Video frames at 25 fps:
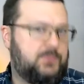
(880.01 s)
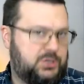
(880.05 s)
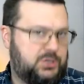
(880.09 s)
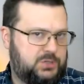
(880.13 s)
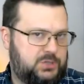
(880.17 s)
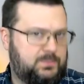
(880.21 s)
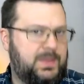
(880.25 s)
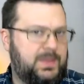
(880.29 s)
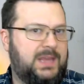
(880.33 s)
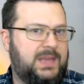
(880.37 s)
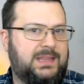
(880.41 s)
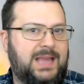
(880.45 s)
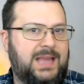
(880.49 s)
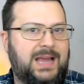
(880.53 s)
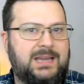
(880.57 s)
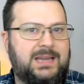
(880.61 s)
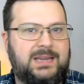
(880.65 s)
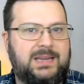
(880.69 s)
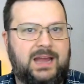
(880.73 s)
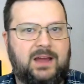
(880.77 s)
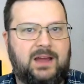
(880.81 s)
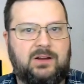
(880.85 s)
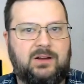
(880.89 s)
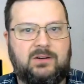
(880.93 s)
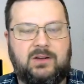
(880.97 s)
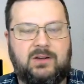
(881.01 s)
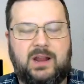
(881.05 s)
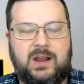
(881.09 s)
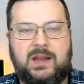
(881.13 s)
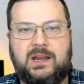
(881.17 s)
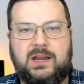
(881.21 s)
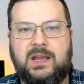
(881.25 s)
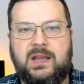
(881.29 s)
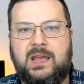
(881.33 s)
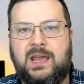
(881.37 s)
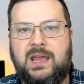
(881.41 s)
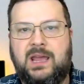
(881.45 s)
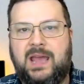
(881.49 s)
Just make that
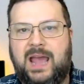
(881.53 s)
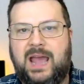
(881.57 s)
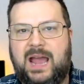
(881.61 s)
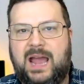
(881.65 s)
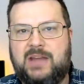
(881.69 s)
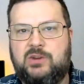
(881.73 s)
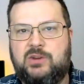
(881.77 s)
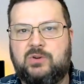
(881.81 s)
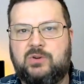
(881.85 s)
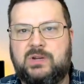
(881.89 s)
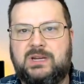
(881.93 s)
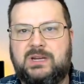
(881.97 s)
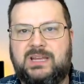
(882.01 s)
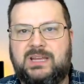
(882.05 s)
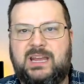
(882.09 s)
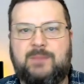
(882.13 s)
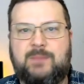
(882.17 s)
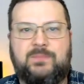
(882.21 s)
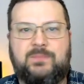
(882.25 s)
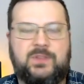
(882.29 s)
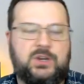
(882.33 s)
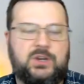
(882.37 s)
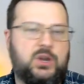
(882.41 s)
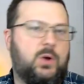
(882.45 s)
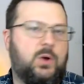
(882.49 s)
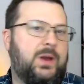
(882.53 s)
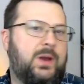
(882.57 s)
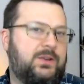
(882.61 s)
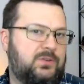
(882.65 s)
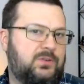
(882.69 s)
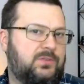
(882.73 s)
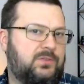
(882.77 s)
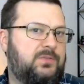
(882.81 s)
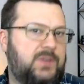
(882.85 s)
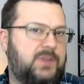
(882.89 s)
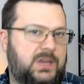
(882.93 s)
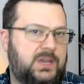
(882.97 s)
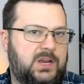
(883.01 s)
downgrade and you can keep the no
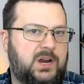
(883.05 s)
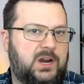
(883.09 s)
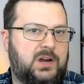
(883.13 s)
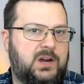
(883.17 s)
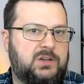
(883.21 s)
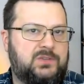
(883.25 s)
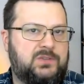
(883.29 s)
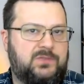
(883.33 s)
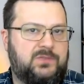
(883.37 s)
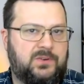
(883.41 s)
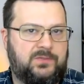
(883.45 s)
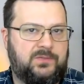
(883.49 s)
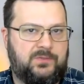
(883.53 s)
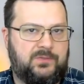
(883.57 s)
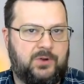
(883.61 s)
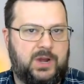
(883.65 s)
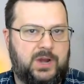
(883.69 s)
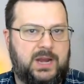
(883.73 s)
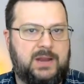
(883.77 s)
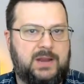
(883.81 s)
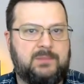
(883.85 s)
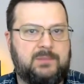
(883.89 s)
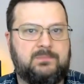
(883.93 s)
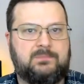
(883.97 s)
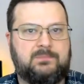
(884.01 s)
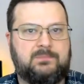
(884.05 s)
annual fee cards for free.